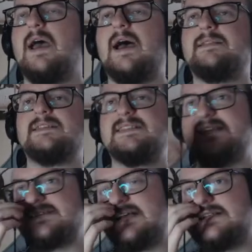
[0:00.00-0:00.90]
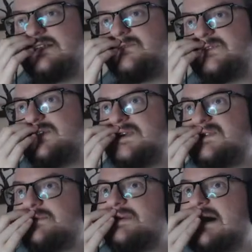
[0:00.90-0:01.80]
And this is exactly what's
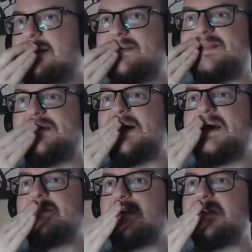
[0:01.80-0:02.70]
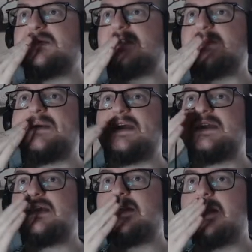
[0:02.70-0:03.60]
going to be happening. I'm going to
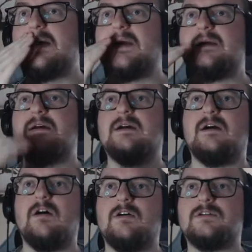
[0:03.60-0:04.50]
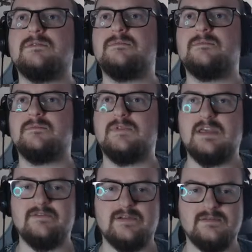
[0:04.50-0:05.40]
make, or
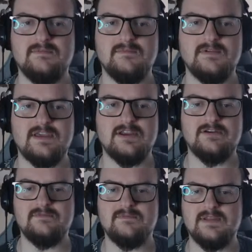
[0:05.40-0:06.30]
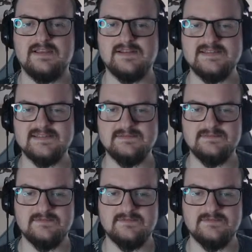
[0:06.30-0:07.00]
even here, like this,